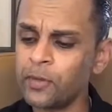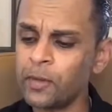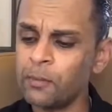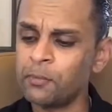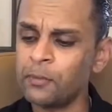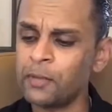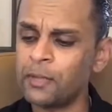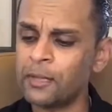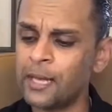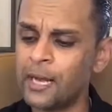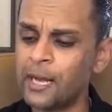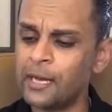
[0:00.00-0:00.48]

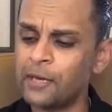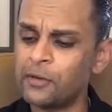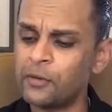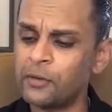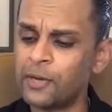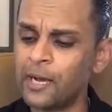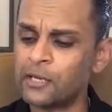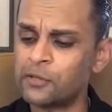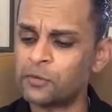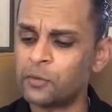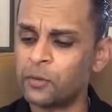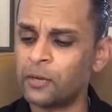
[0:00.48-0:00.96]
I'm glad you
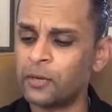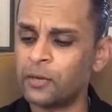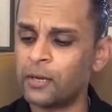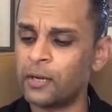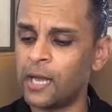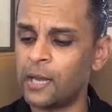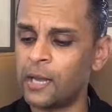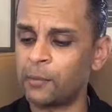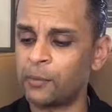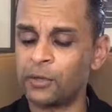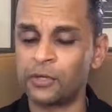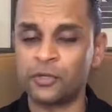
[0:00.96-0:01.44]
guys were
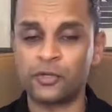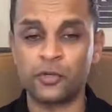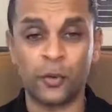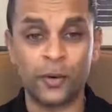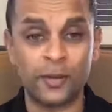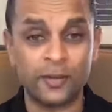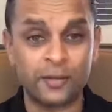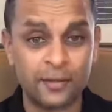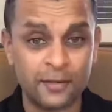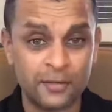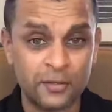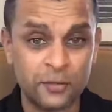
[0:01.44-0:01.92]
able to
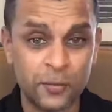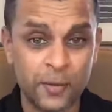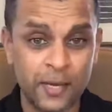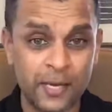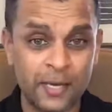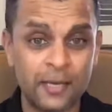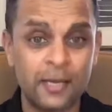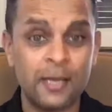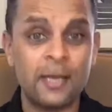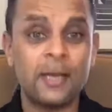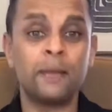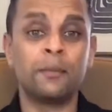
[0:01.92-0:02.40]
join this
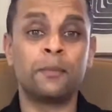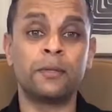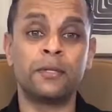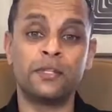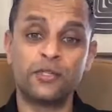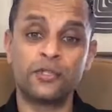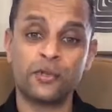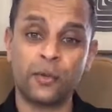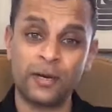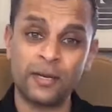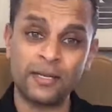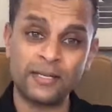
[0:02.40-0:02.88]
week.
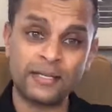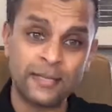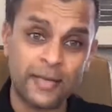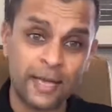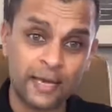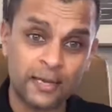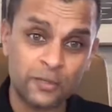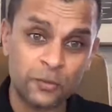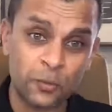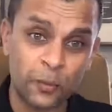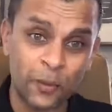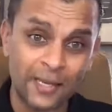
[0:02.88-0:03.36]
Please join us
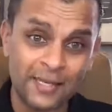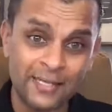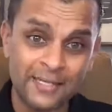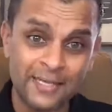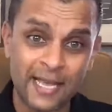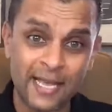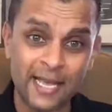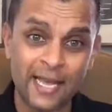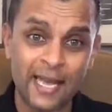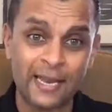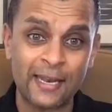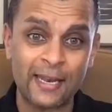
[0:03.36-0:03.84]
next
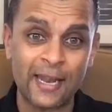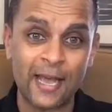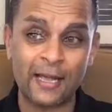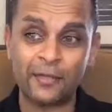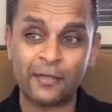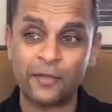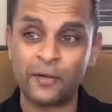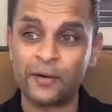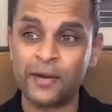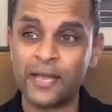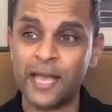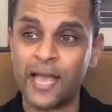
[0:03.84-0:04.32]
Wednesday at
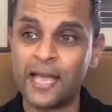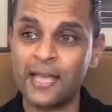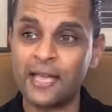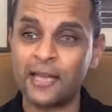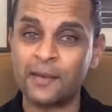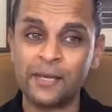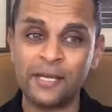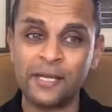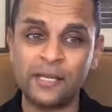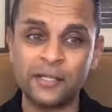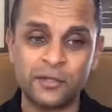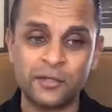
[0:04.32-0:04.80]
9:30
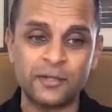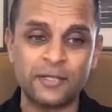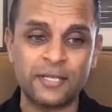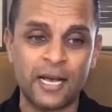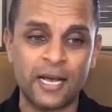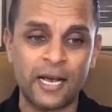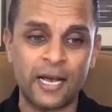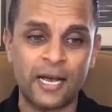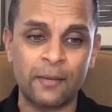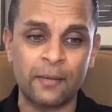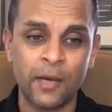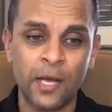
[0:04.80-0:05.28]
a.m. Eastern
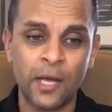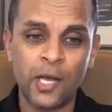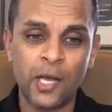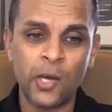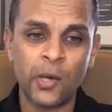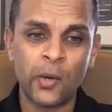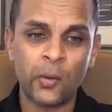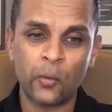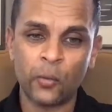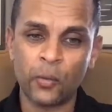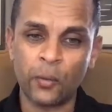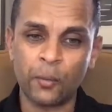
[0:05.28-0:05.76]
time.
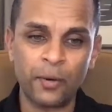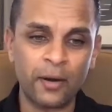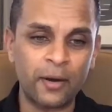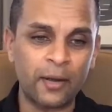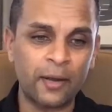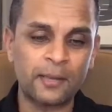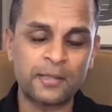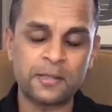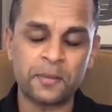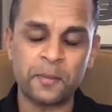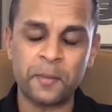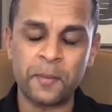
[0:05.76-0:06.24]
We
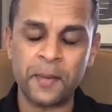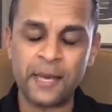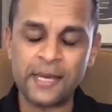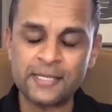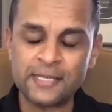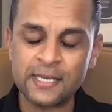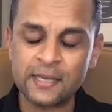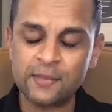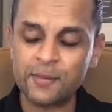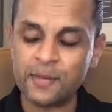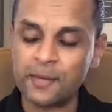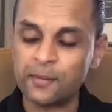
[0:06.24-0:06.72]
bring on some
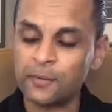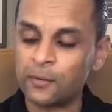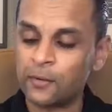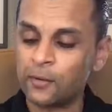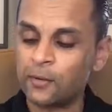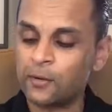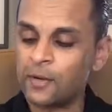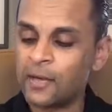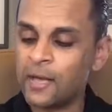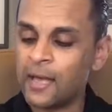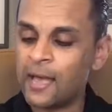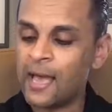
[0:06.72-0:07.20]
amazing
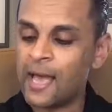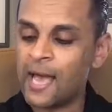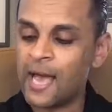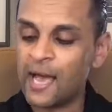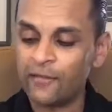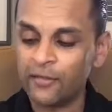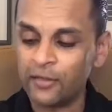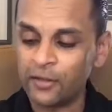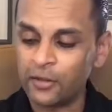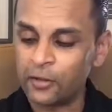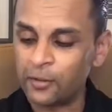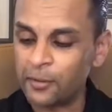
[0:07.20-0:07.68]
people,
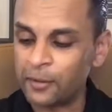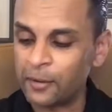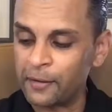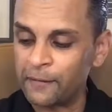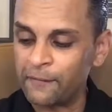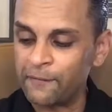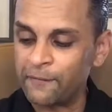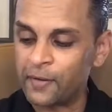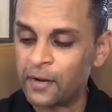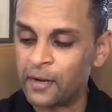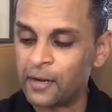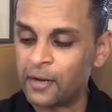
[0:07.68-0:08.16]
have a little bit
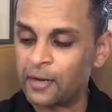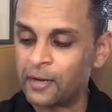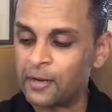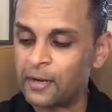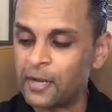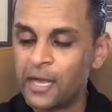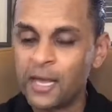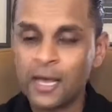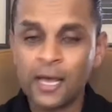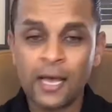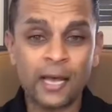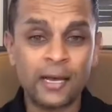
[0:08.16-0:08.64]
of
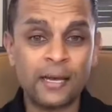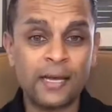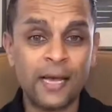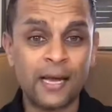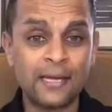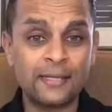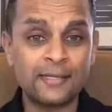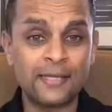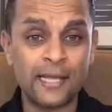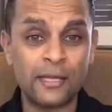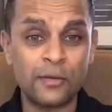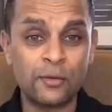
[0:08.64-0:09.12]
fun. And
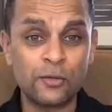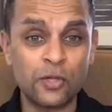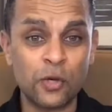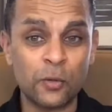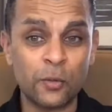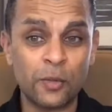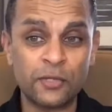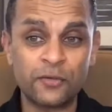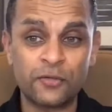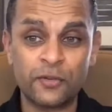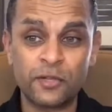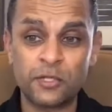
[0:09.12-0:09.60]
guys, thank you
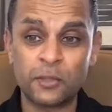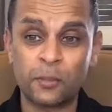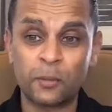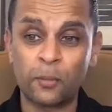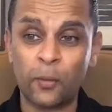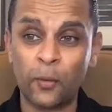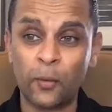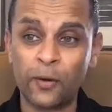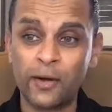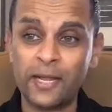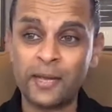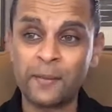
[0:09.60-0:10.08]
so much for
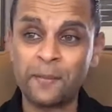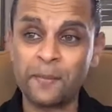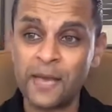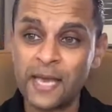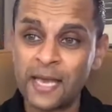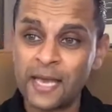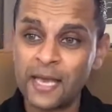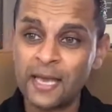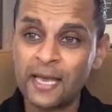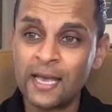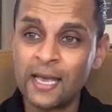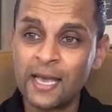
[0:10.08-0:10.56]
supporting
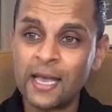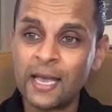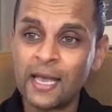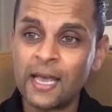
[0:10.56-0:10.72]
me.